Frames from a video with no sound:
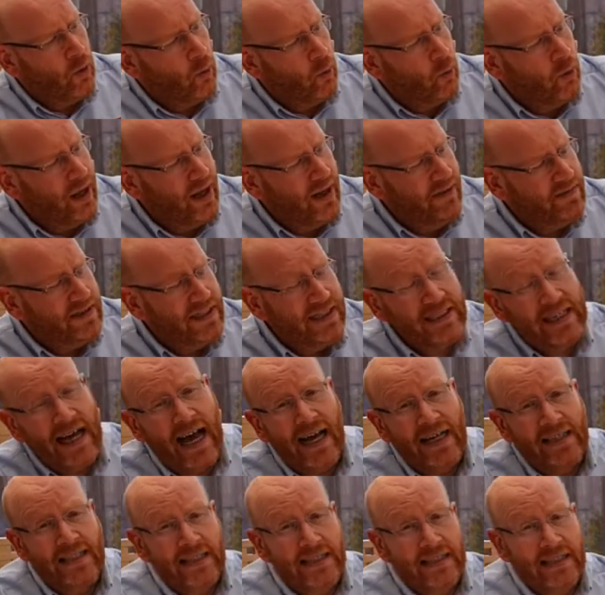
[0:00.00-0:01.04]
We've
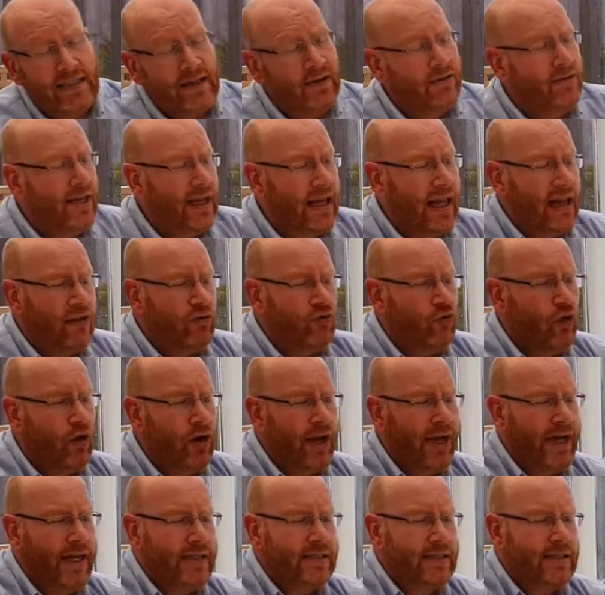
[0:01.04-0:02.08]
designed it so the
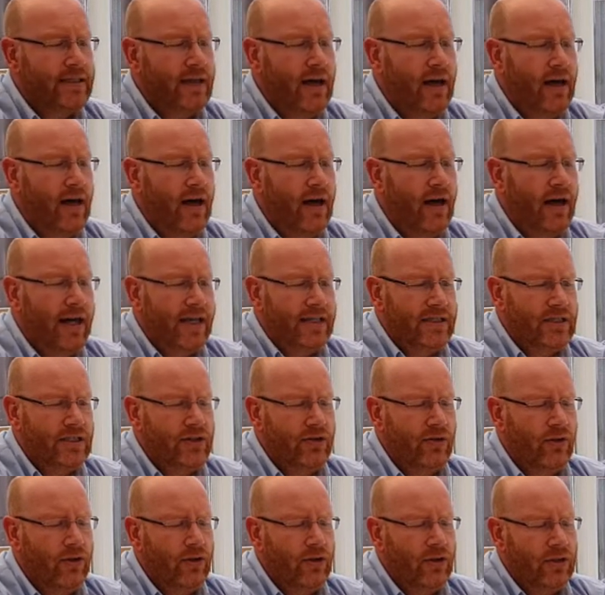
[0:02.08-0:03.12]
electronics are
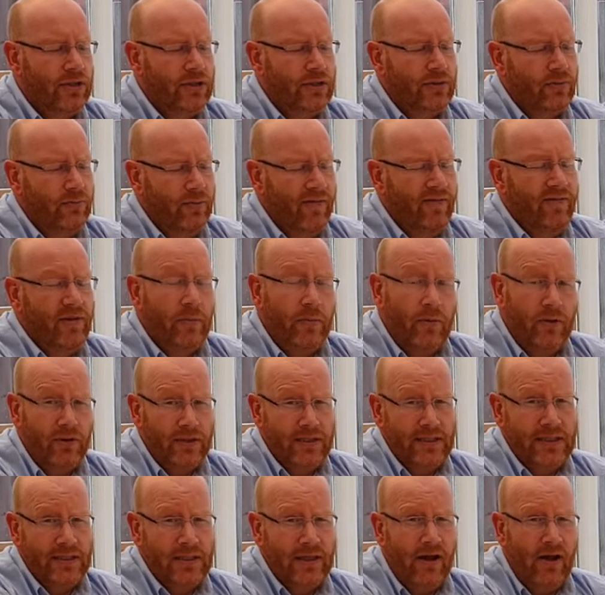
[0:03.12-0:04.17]
installed with the
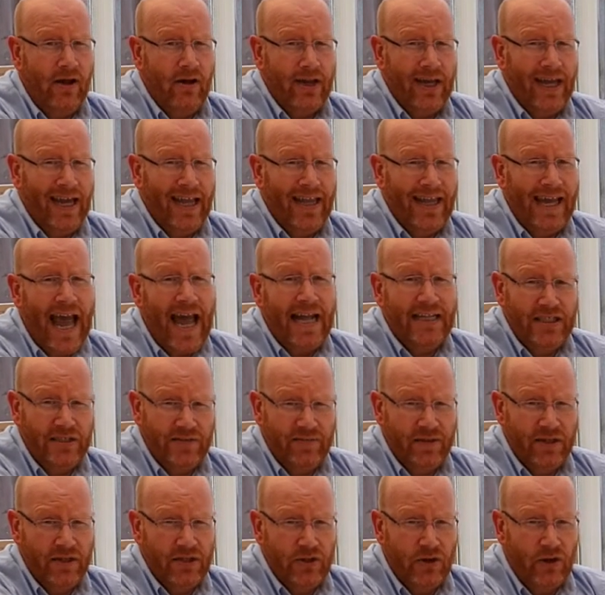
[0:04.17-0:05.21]
mortise lock in the edge of
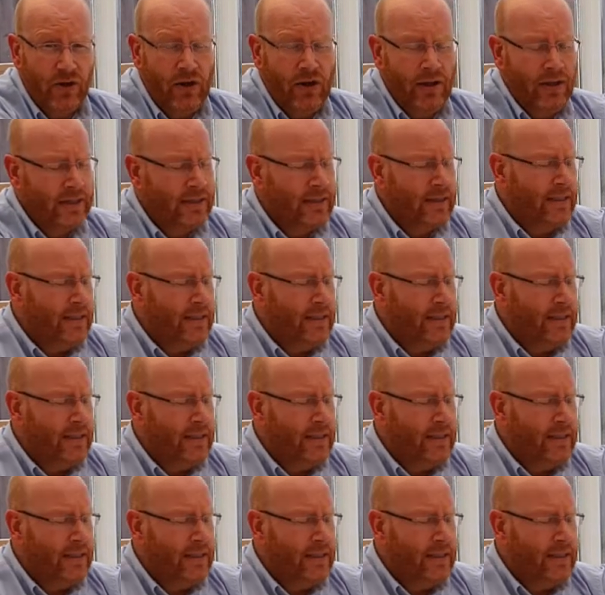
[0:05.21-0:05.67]
the door,